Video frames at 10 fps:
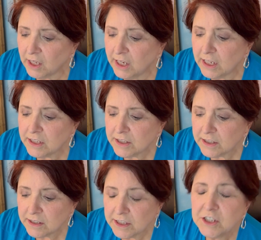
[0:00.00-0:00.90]
And then
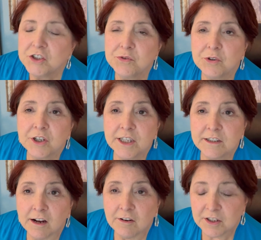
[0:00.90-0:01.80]
the next one we're going to
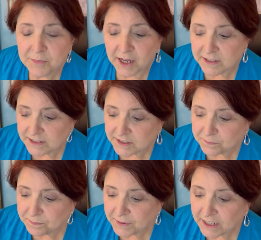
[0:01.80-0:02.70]
talk about is
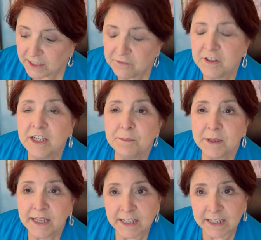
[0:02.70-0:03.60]

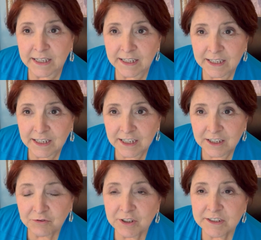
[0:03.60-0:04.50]
PVP,
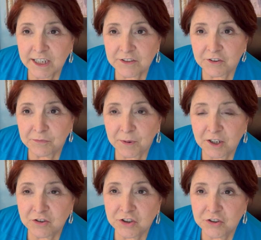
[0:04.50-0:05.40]
which stands for
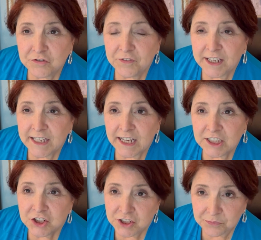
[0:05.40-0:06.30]
Personal
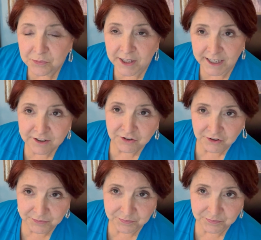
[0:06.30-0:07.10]
Vacation Planner.